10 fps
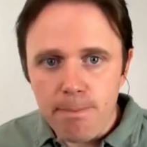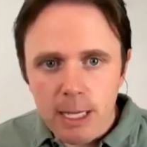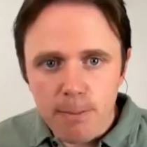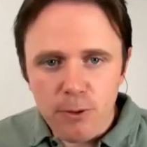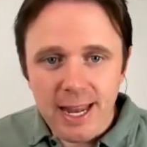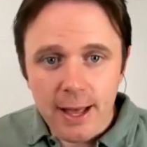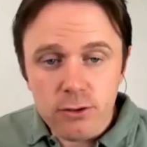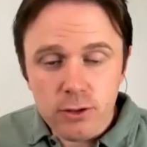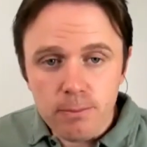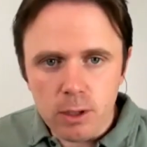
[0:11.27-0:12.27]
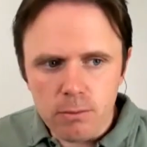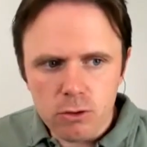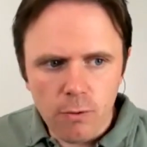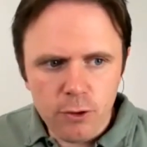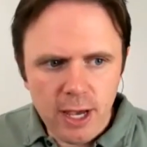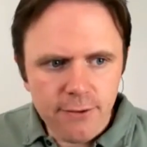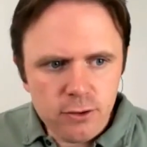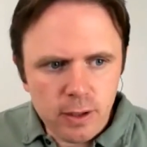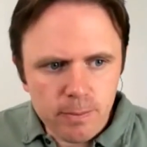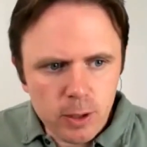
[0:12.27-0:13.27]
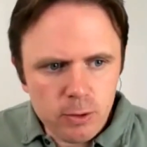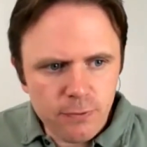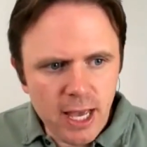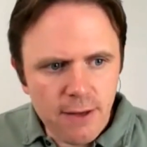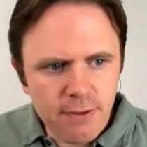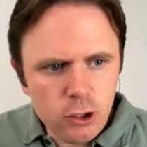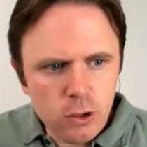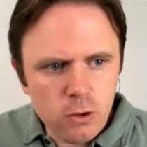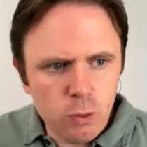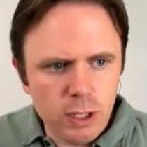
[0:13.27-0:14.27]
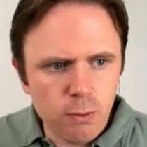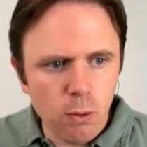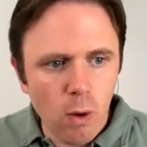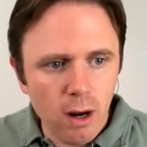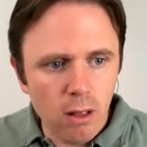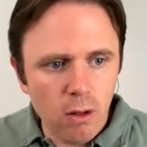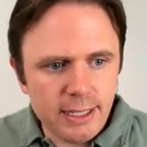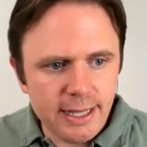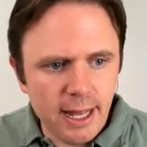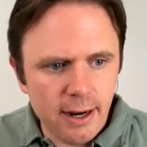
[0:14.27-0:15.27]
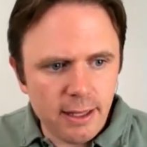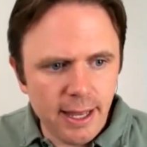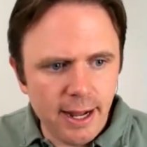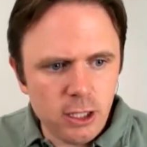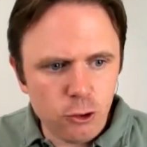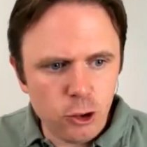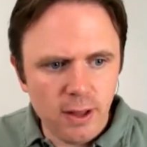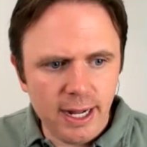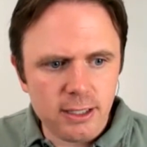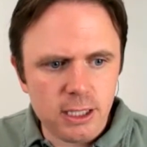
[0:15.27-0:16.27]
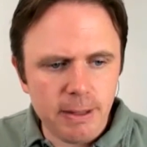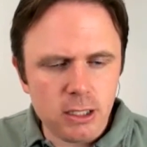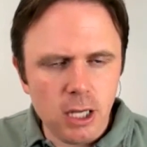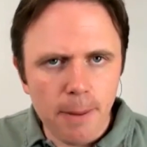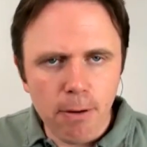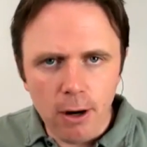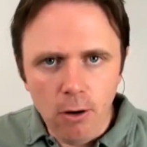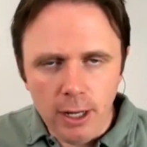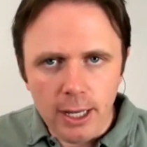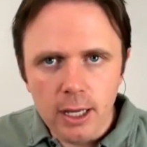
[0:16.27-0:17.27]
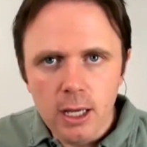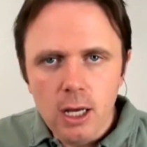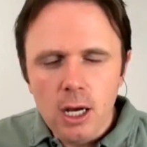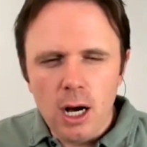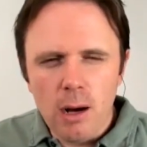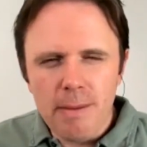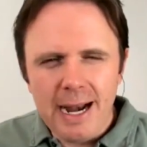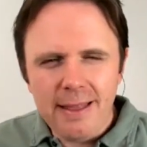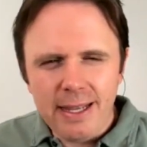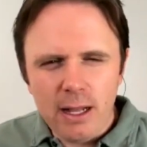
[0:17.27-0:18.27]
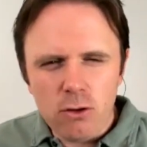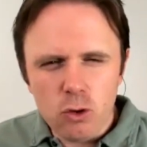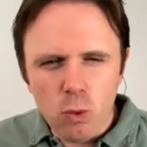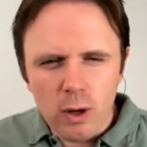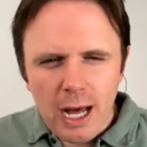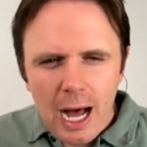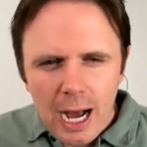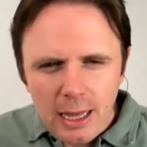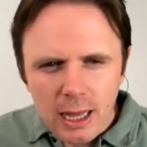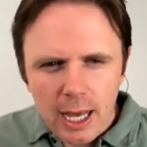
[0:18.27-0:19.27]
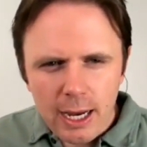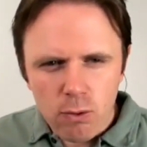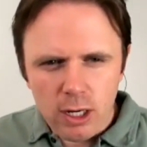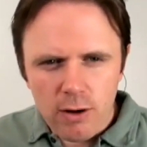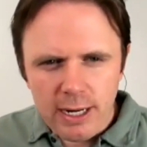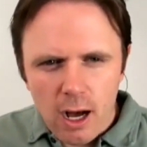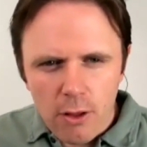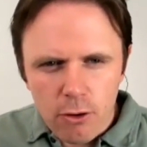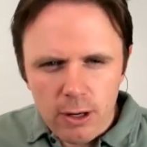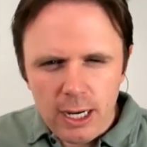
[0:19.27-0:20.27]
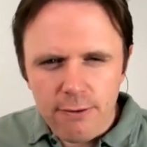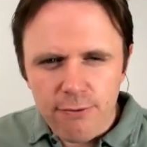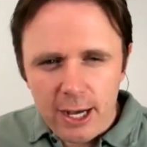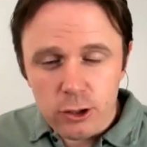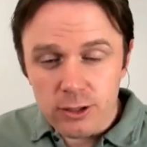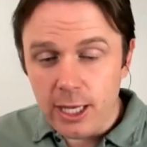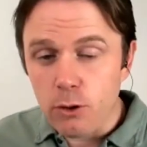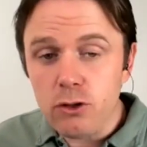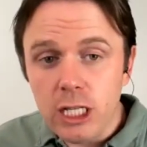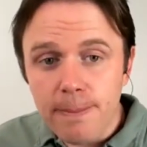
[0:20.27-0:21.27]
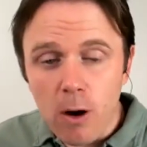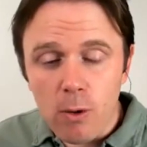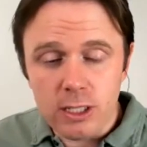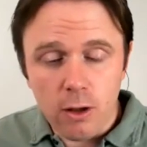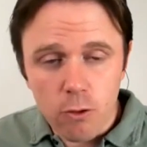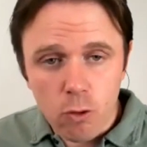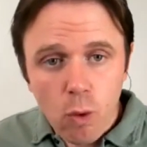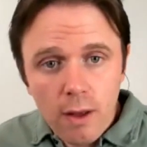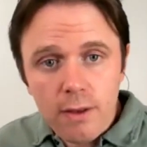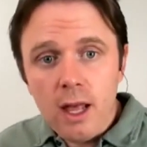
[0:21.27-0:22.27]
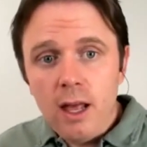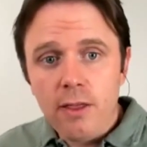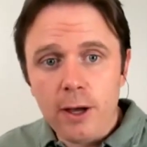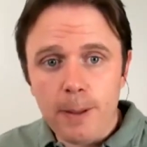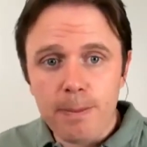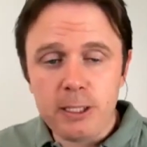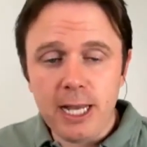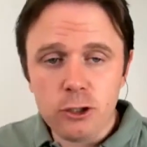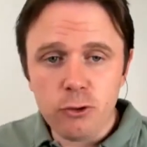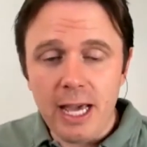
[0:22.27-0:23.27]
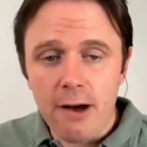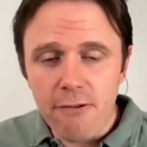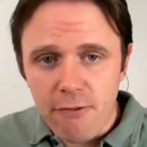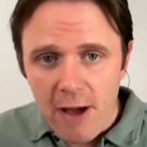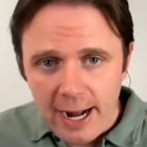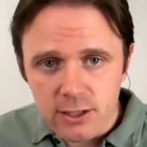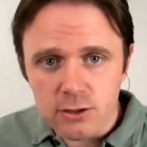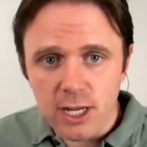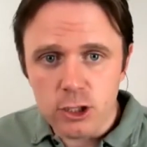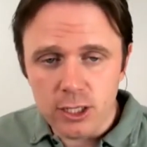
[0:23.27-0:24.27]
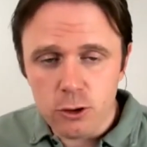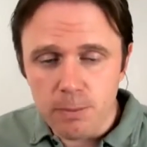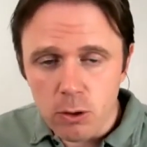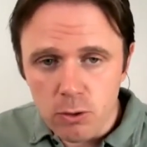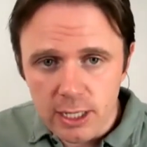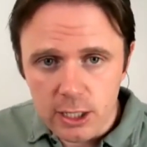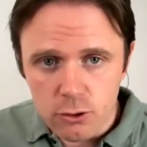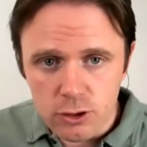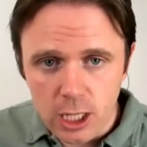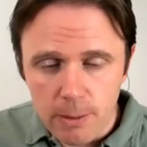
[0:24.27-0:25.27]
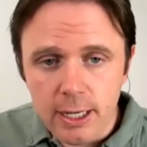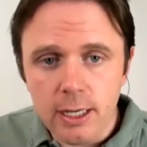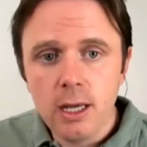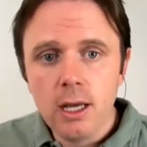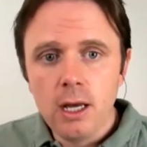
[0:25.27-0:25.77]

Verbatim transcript: in people that have symptoms. So if you have symptoms, if you have issues, we, we want to look at that out of the gates for sure. I think that's going to be a top priority. Um, anything else you want to highlight regarding other infections? I know SIBO is another one that could potentially affect digestibility in your stomach.